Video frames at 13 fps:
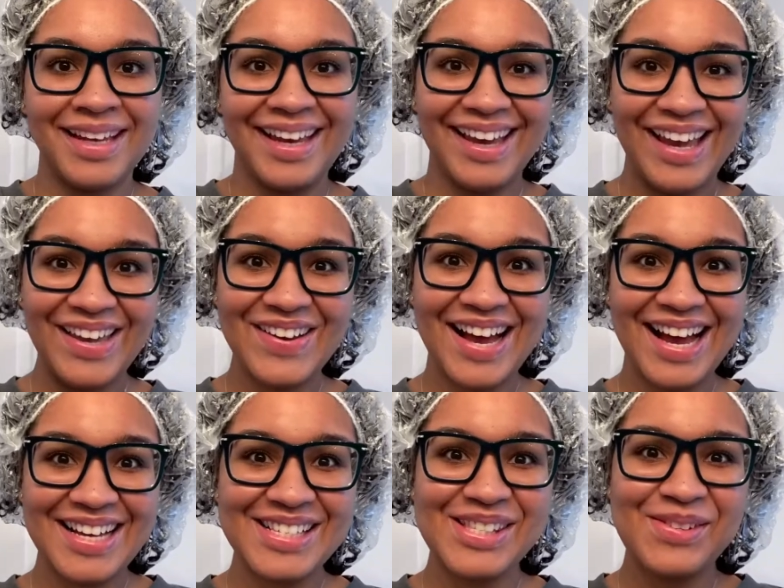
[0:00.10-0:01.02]
hey you
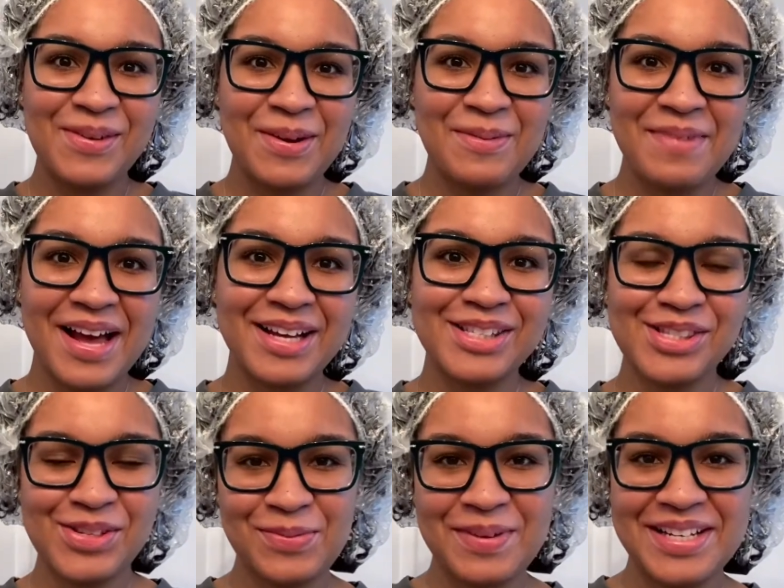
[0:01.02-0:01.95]
guys welcome back
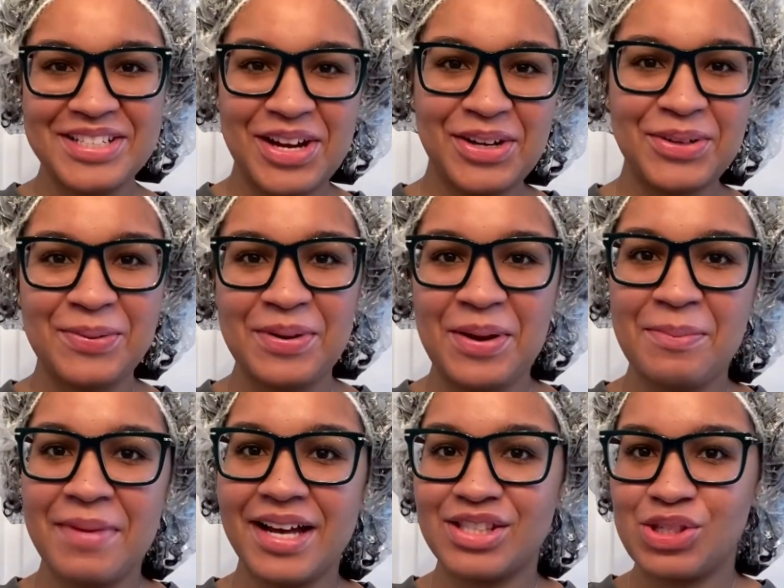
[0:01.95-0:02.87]
to my channel
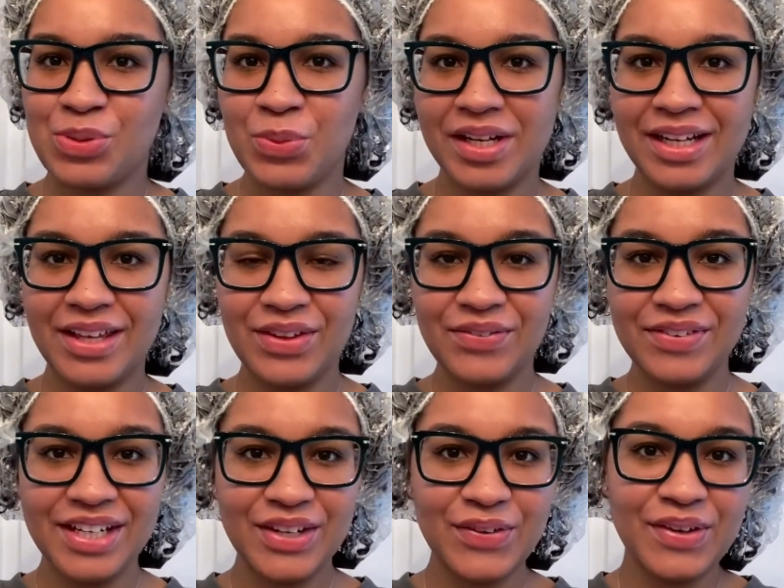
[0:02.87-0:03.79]
welcome back to another
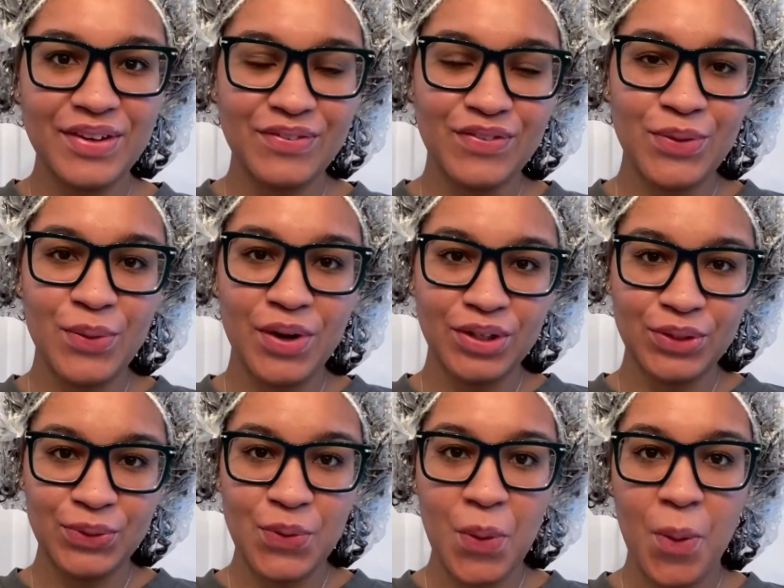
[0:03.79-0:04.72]
video if you are
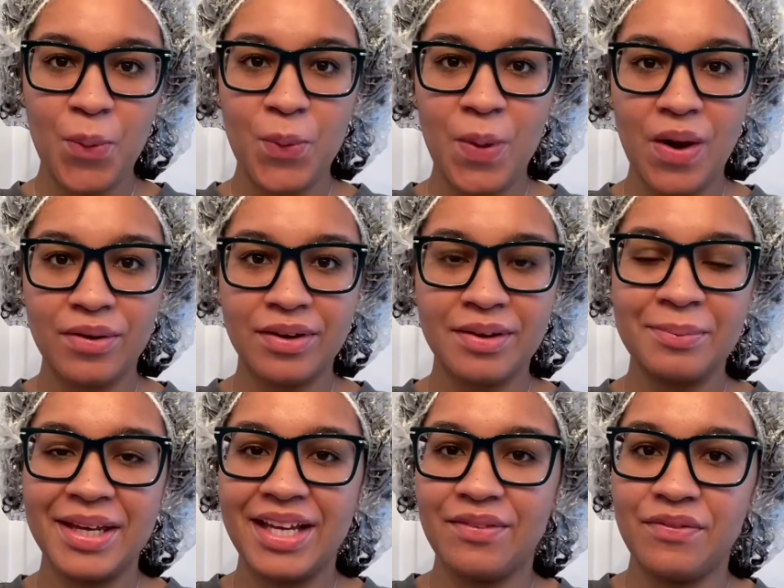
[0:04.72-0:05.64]
new
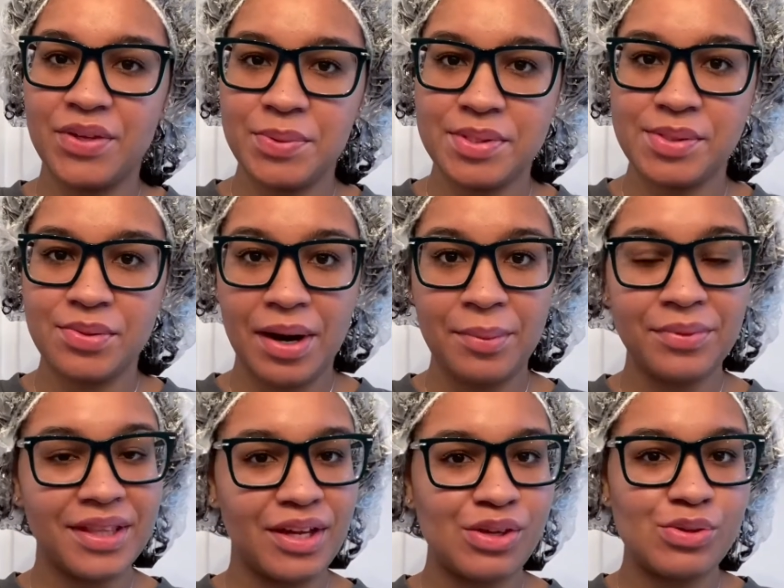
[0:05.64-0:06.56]
welcome and if you're a subscriber
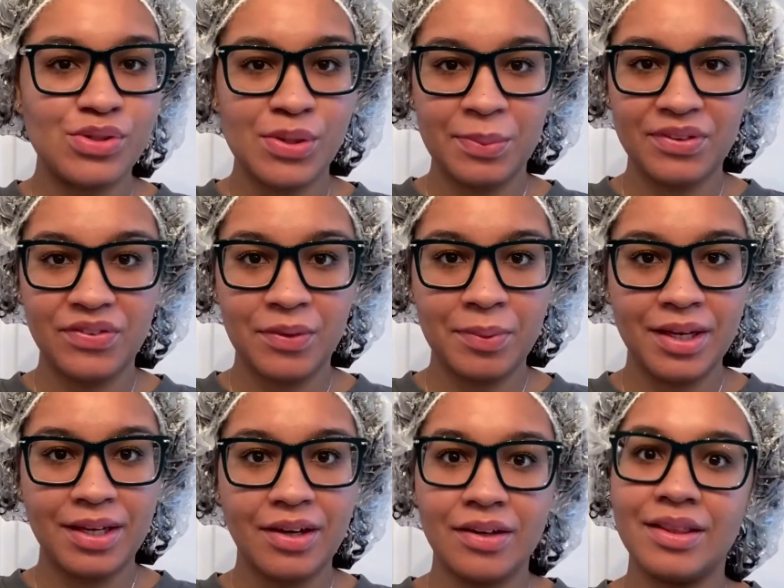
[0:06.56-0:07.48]
thank you so much for
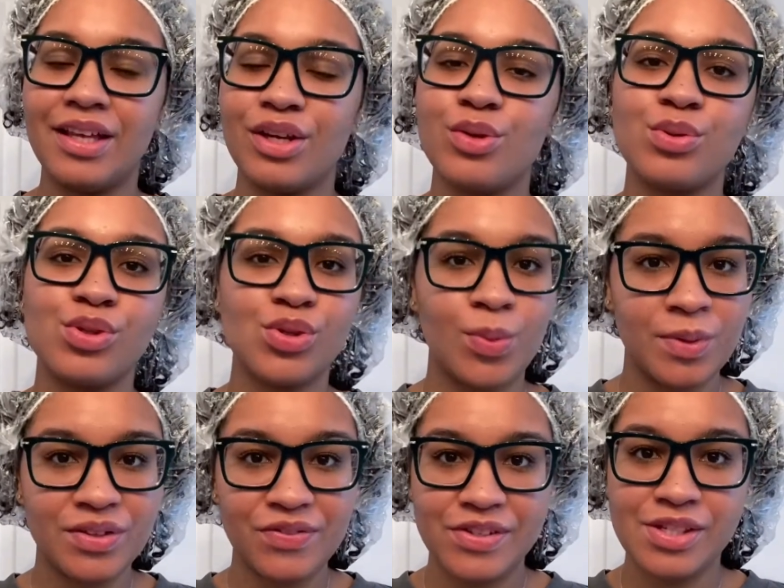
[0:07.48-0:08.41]
being here and thank you so
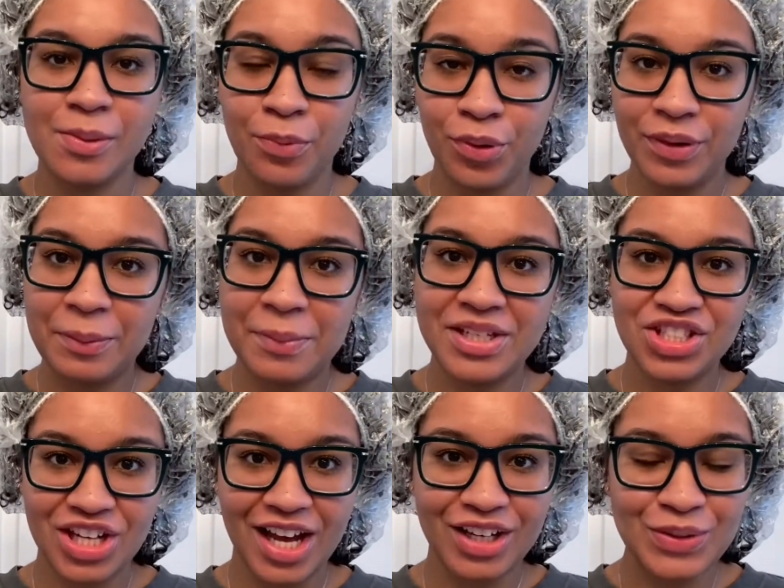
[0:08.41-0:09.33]
much for supporting my
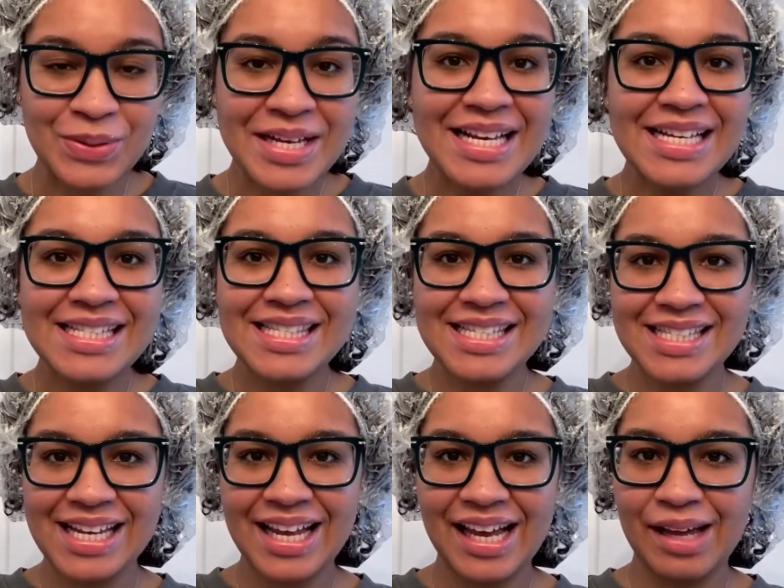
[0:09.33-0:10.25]
channel
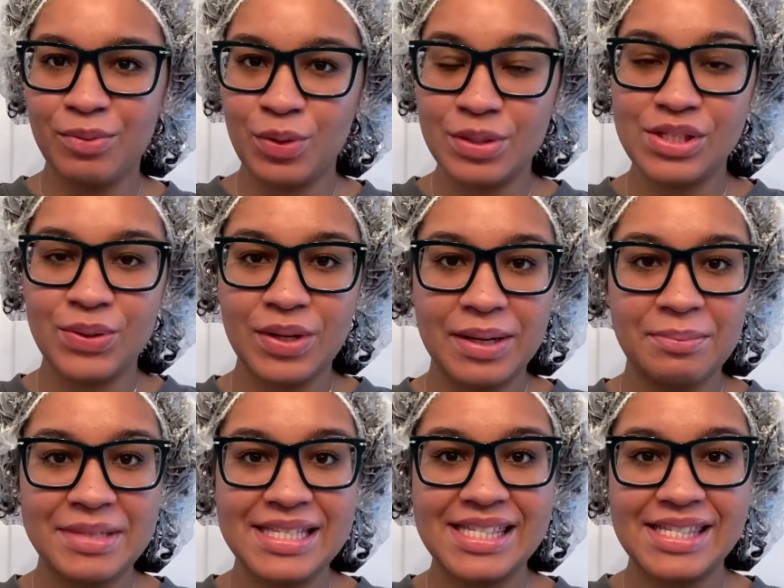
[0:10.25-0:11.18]
today i'm going to go ahead and
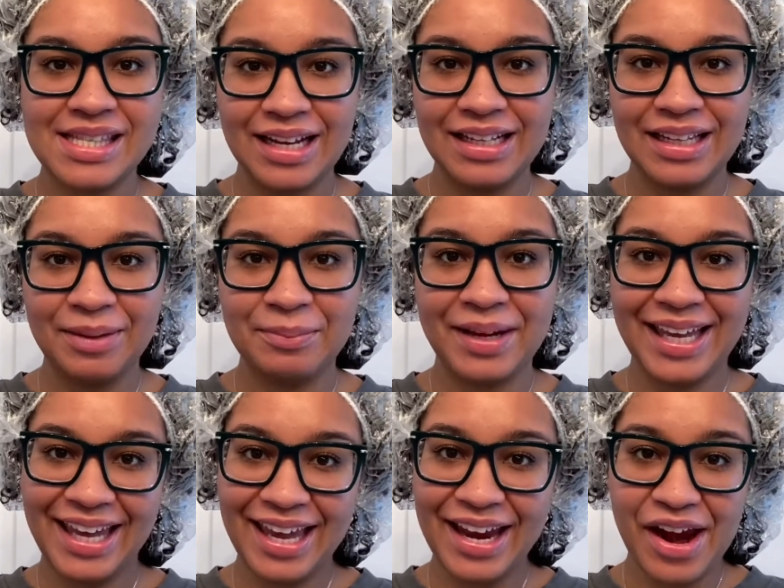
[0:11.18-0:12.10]
be styling my
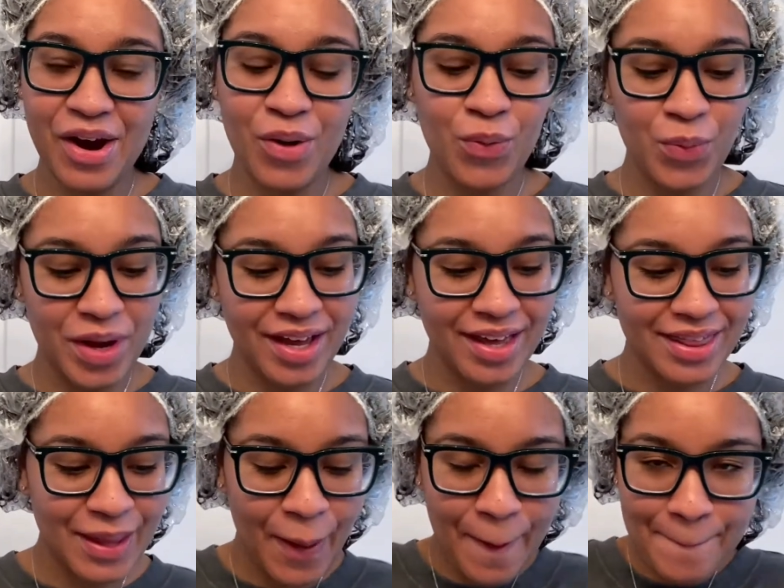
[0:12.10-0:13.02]
hair
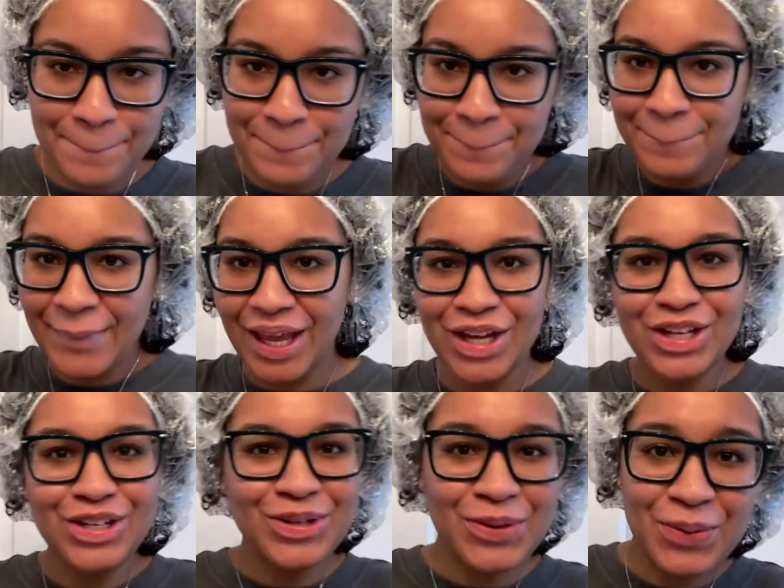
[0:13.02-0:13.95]
with
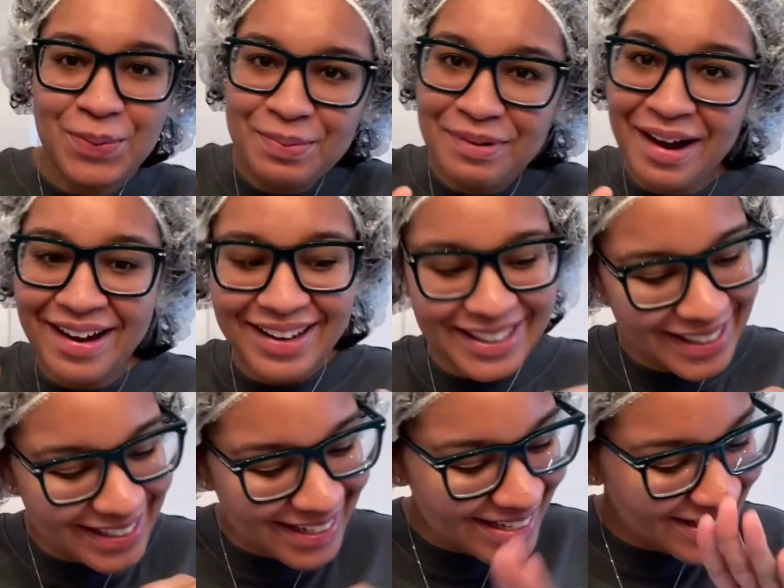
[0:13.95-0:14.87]
new
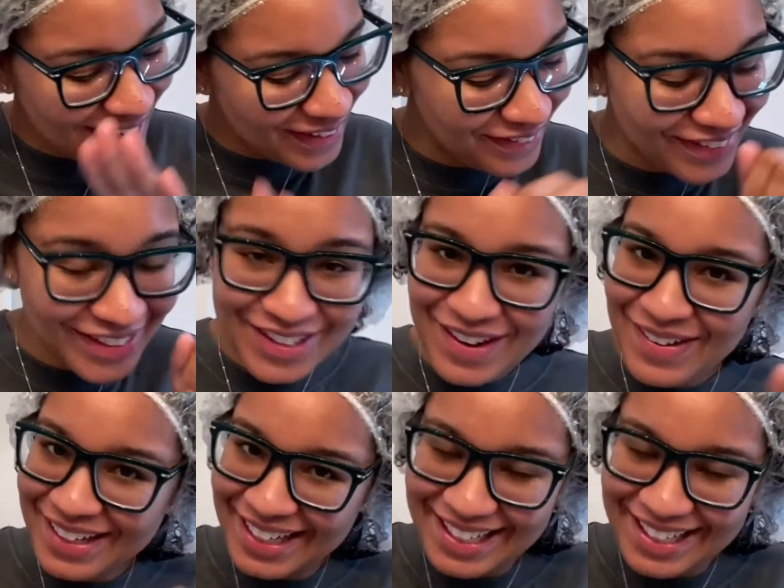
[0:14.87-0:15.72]
products i don't know i get